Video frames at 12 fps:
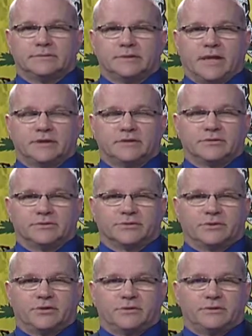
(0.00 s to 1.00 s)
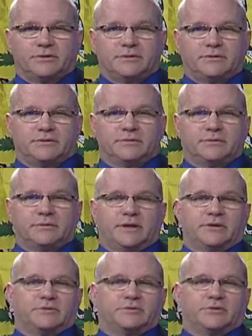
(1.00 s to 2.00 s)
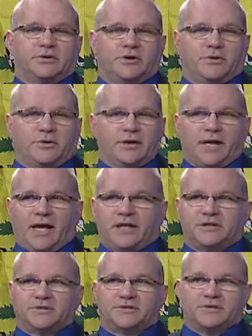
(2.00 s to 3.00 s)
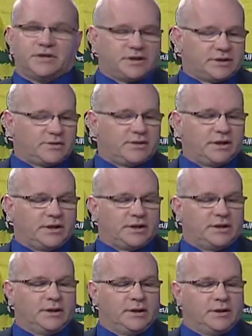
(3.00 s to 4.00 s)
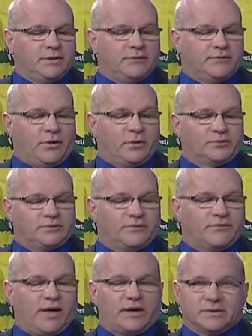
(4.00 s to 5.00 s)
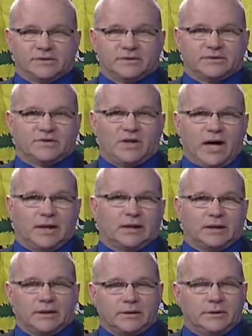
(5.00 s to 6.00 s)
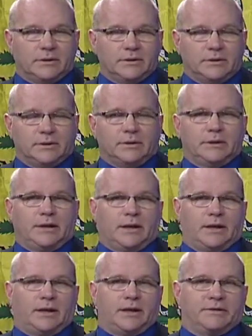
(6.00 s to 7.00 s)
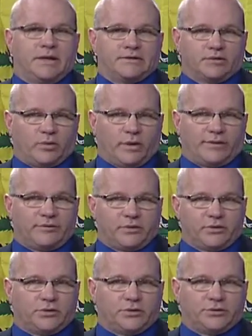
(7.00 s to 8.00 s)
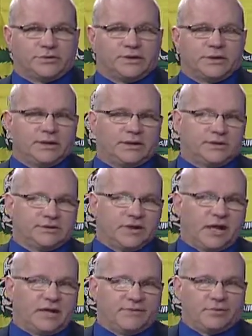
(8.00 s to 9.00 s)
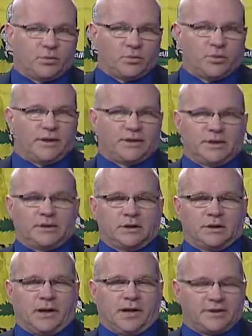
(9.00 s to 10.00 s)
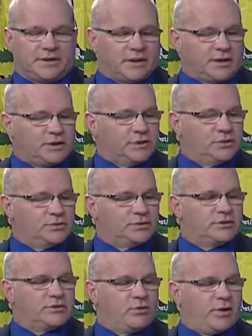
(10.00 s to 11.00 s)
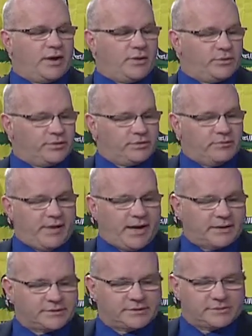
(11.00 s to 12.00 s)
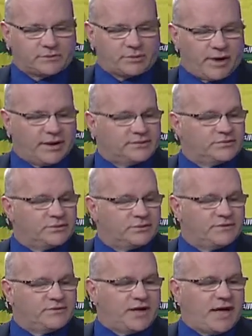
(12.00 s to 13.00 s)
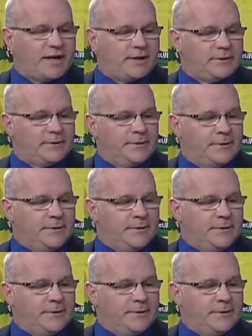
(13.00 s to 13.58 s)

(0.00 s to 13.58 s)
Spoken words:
National Security Agency, the phone surveillance is not legal, that the way they're using it is not even written into law that they can use it the way with the mass transfers of data.